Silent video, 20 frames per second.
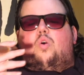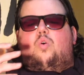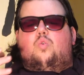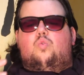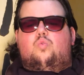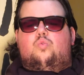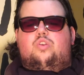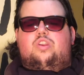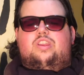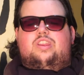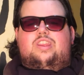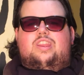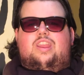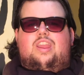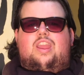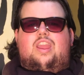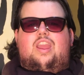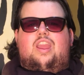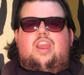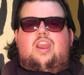Oh
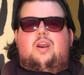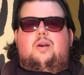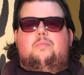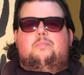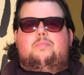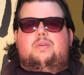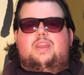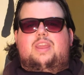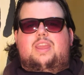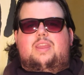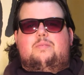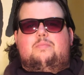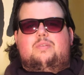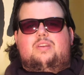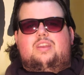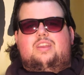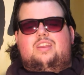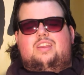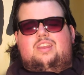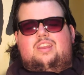yeah,
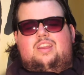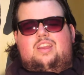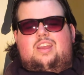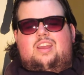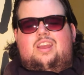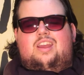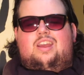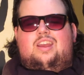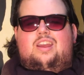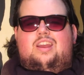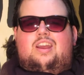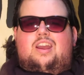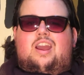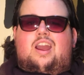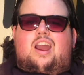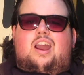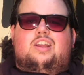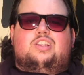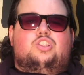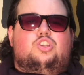baby.
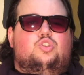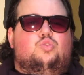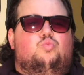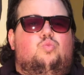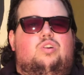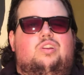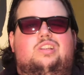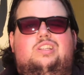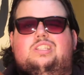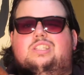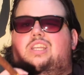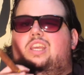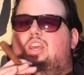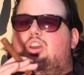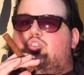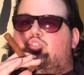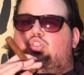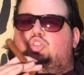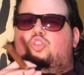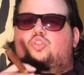I just want to
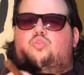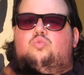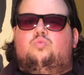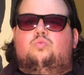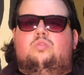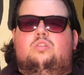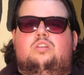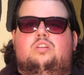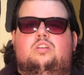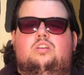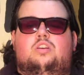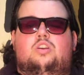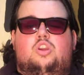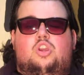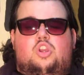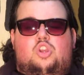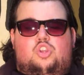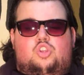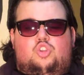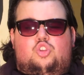tell you,
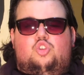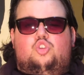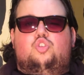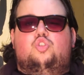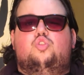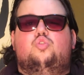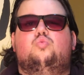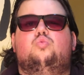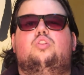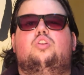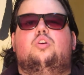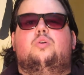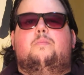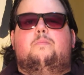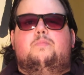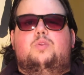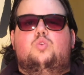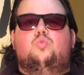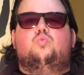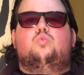you
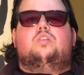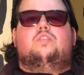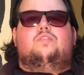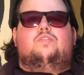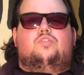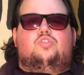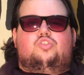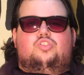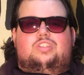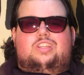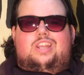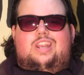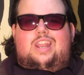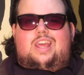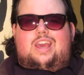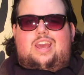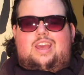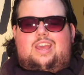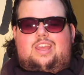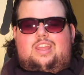look beautiful
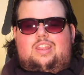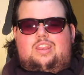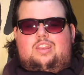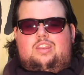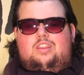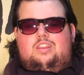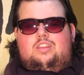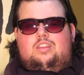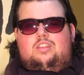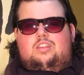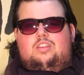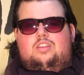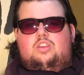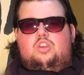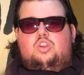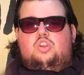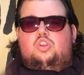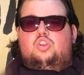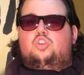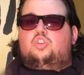tonight.
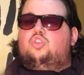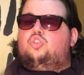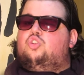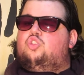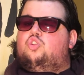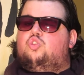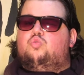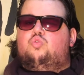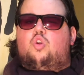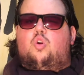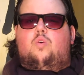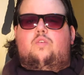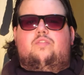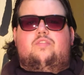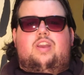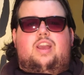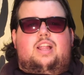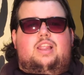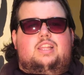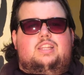You know
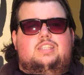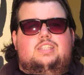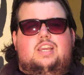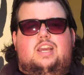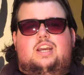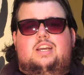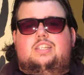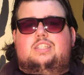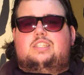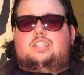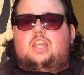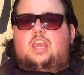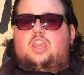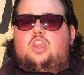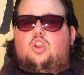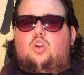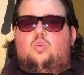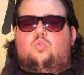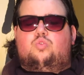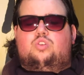Valentine's
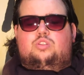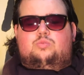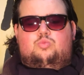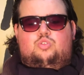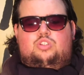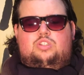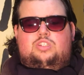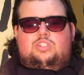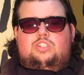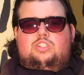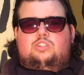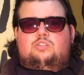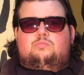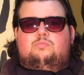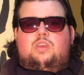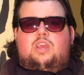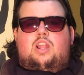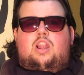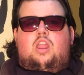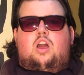Day always puts a
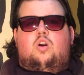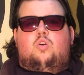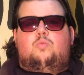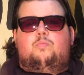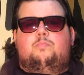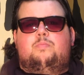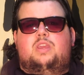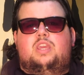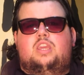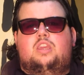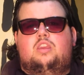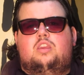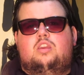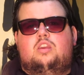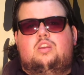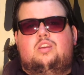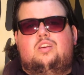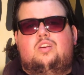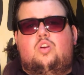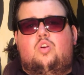spell on me.
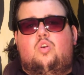